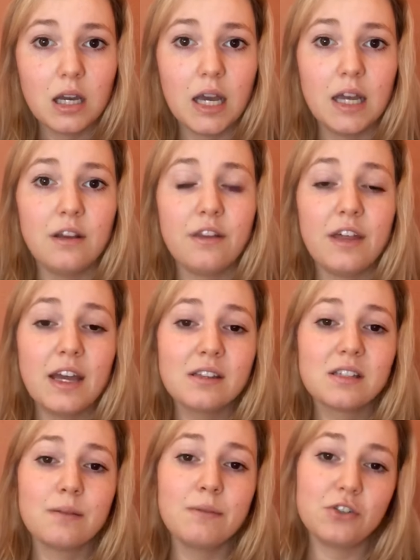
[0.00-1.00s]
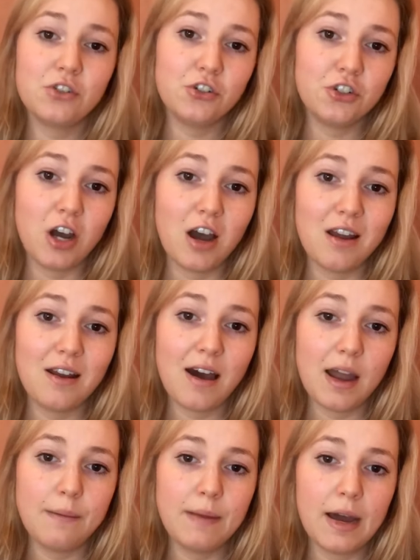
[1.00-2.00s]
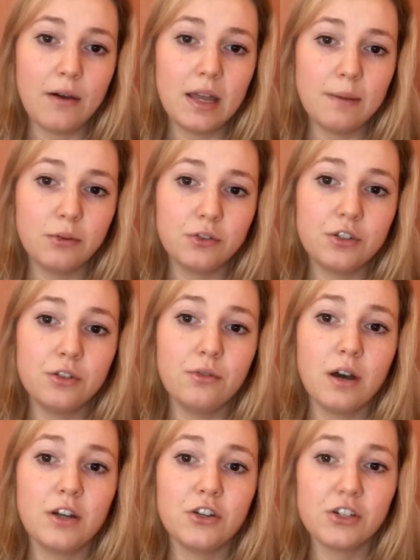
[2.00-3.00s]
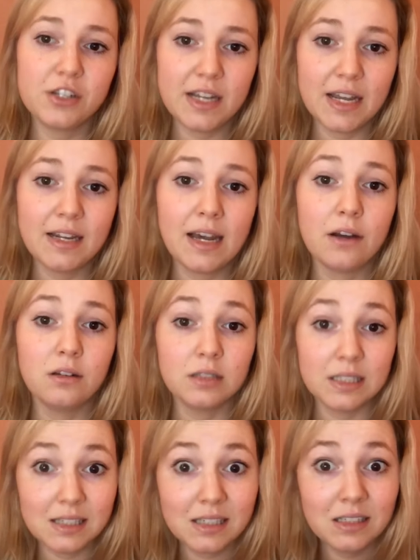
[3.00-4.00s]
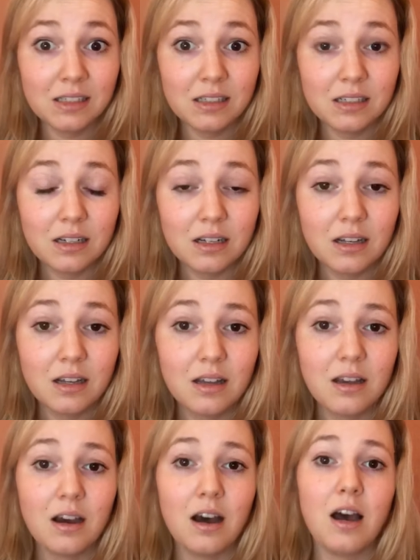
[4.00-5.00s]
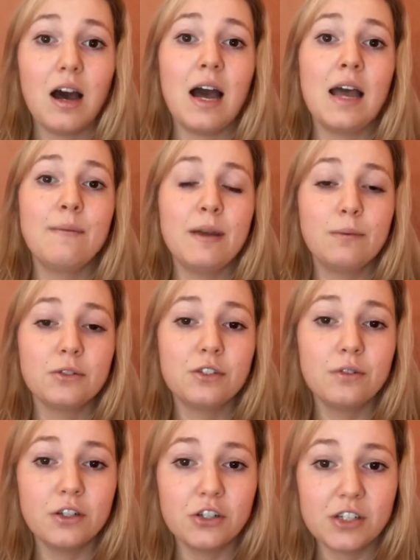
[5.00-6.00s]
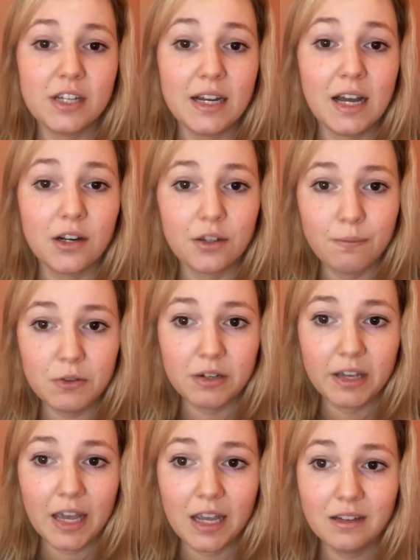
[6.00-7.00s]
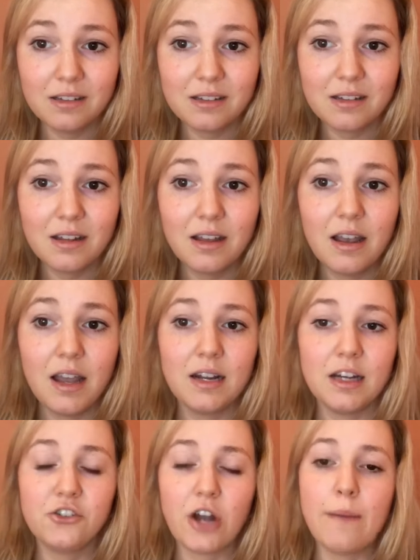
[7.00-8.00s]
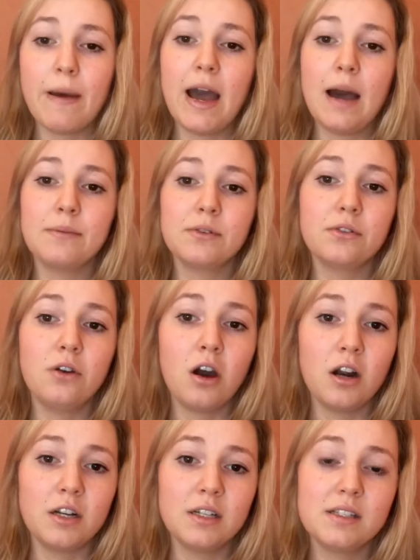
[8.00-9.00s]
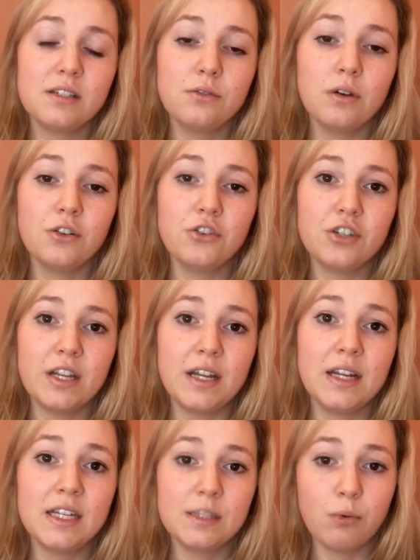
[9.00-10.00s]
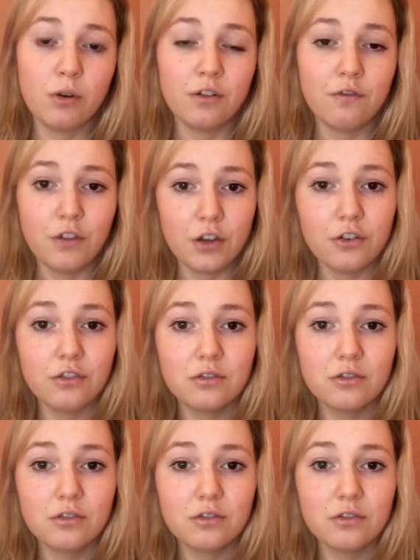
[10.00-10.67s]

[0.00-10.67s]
And thanks to Mr. John, I am now able to understand how to listen. I am able to understand how to communicate, and I try my absolute hardest to understand his point of view.